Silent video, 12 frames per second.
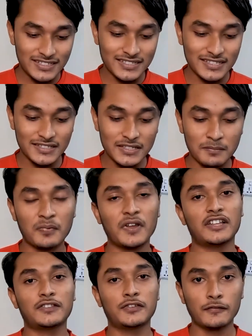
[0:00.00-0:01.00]
this is a
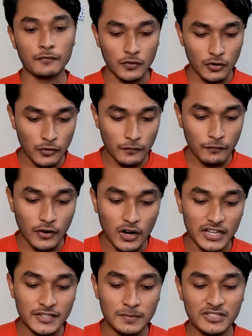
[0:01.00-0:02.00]
breakthrough book
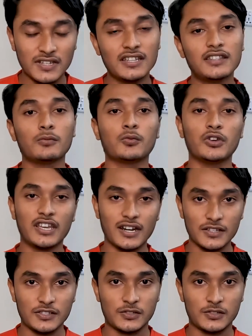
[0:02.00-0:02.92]
for especially the weaker